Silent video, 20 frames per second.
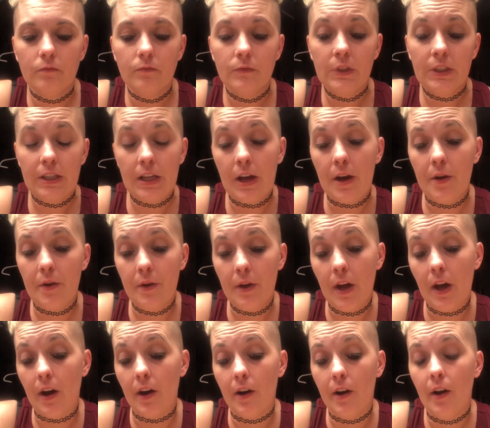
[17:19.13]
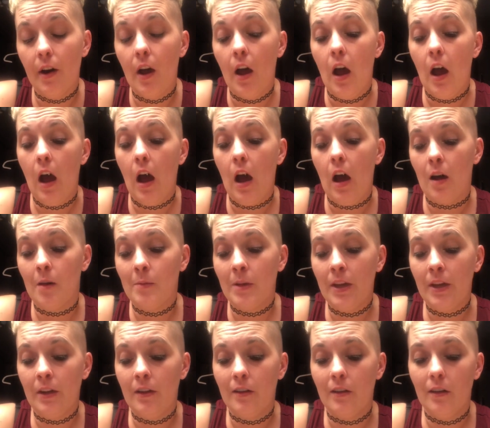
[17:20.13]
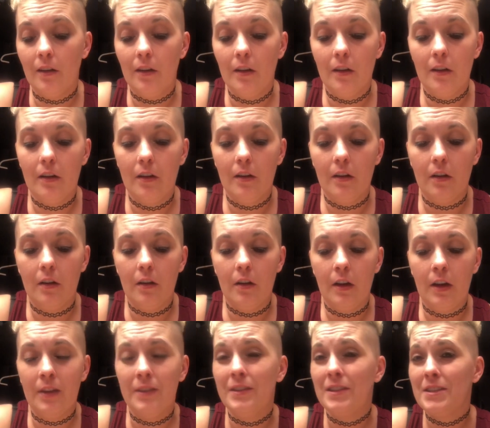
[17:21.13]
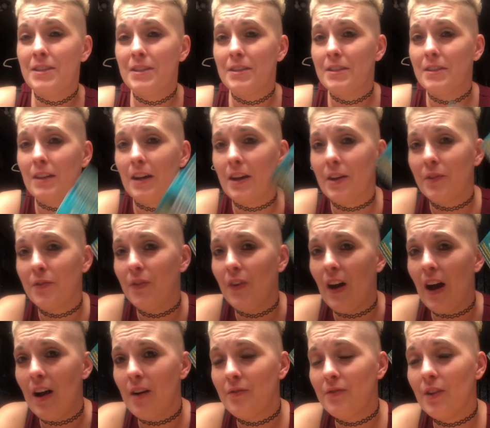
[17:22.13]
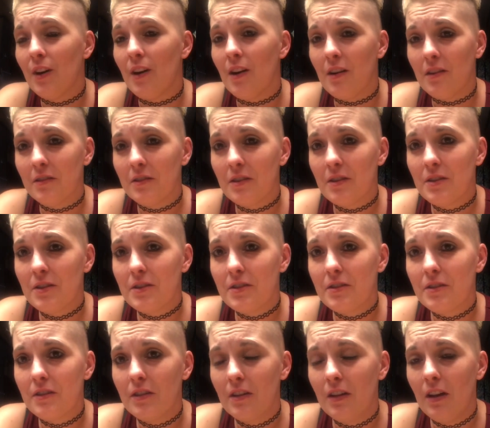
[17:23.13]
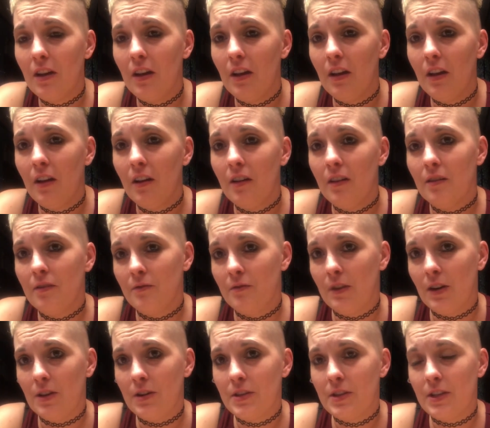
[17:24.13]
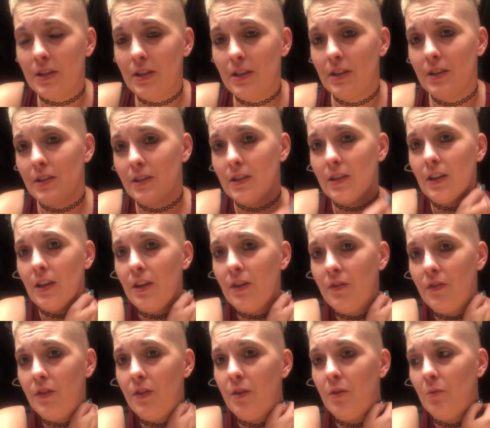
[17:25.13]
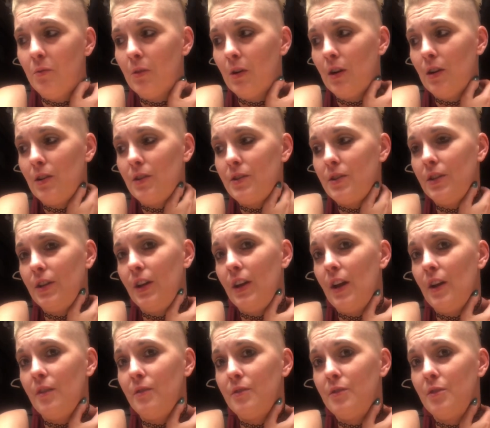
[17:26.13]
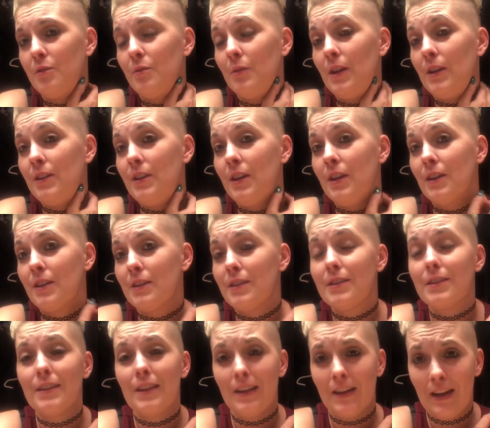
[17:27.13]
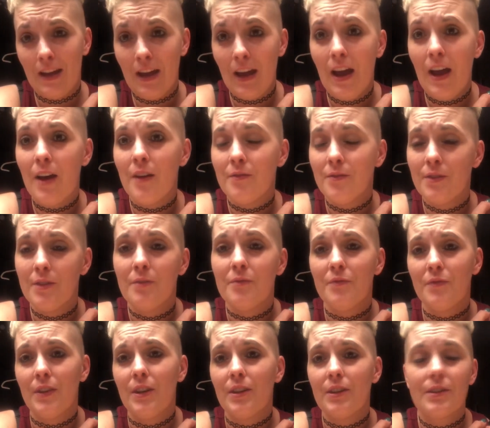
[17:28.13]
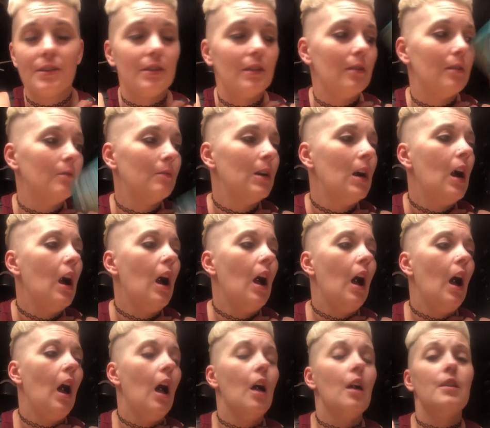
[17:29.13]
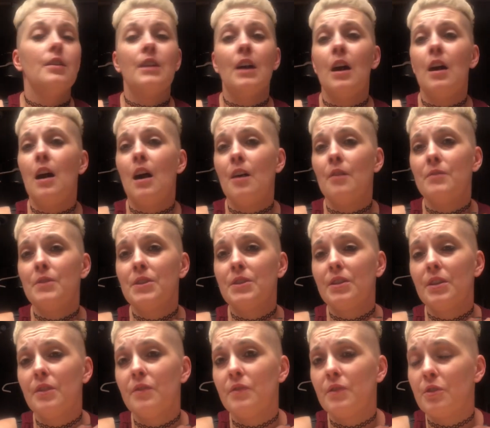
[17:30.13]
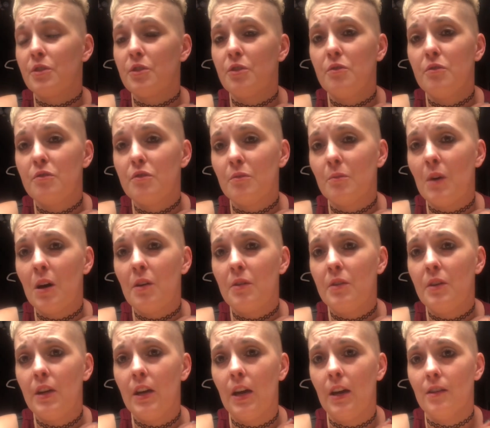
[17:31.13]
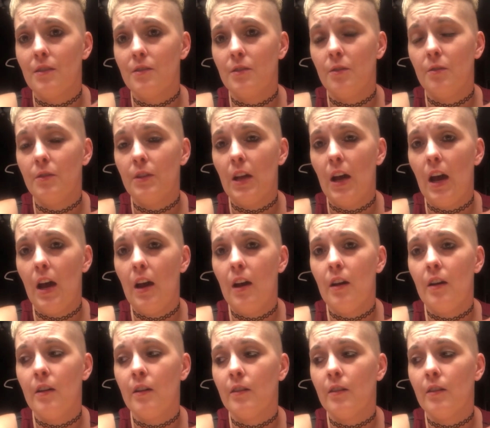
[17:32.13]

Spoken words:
So yeah, I mean, and this is like $5 versus if you were to go to a dentist and have them fix them. Now, obviously, if they're too small, you can't do that.